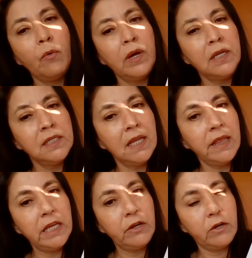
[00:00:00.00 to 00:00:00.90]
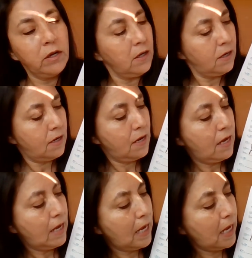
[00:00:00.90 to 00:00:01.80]
What is that letter?
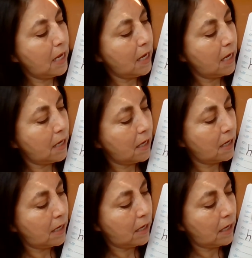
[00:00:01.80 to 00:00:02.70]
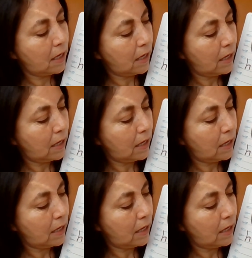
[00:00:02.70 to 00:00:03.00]
A.